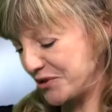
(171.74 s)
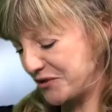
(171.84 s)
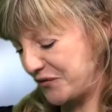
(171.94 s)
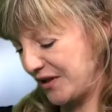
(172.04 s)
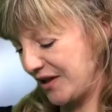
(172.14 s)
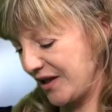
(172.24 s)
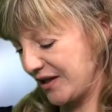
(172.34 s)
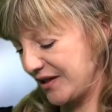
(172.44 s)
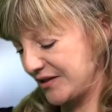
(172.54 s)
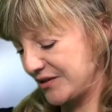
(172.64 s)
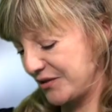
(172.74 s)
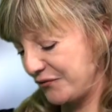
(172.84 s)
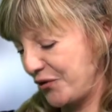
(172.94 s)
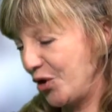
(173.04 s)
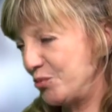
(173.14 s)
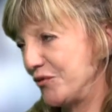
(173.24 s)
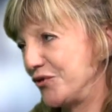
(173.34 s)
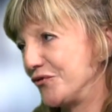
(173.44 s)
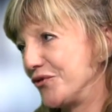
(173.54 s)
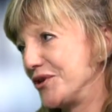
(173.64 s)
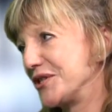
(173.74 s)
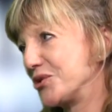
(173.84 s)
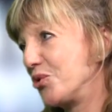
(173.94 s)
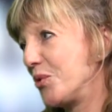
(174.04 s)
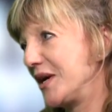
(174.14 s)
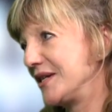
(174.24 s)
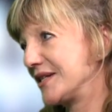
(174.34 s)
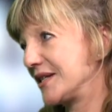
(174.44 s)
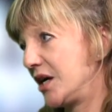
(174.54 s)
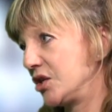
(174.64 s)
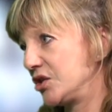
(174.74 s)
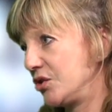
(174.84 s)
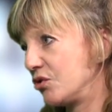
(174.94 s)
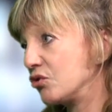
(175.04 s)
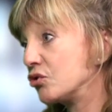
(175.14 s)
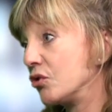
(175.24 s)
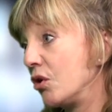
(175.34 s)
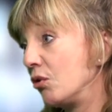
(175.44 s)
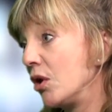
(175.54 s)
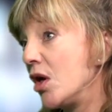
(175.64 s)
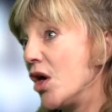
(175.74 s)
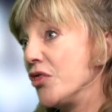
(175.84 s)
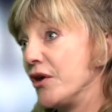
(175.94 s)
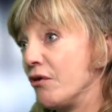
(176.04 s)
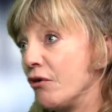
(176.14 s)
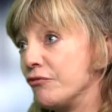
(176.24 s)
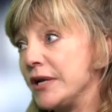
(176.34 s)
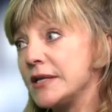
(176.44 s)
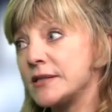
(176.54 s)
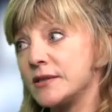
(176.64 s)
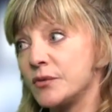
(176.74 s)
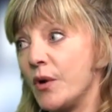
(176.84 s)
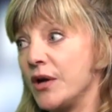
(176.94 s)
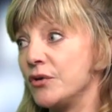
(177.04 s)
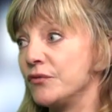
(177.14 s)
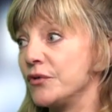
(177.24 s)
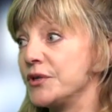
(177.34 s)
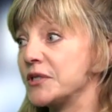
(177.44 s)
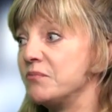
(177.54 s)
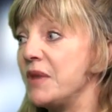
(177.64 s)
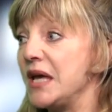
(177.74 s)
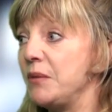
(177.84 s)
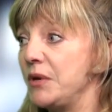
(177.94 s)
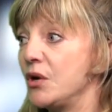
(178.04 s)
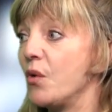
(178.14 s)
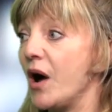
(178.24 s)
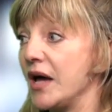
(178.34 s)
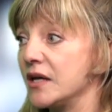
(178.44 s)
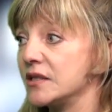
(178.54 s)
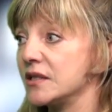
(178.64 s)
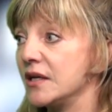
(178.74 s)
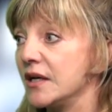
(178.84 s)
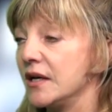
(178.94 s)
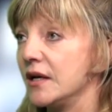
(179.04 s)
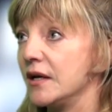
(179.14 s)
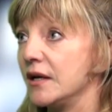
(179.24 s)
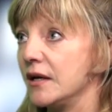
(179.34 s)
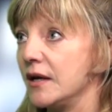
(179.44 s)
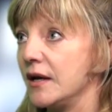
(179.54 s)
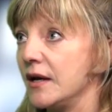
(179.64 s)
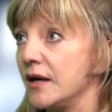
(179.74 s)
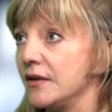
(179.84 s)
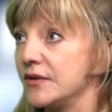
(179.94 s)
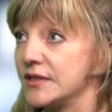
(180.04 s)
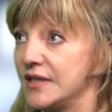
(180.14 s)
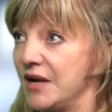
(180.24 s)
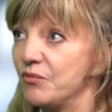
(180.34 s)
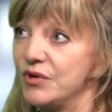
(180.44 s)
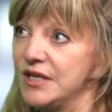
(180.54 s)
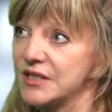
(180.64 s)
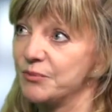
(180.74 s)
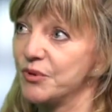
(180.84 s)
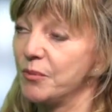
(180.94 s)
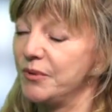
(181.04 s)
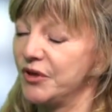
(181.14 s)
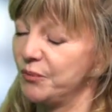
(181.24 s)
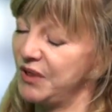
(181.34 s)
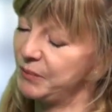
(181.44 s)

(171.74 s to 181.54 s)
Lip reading: always feel like it, the volume of your voice is always under your control. There are reasons why your voice may be quiet. The same reason probably that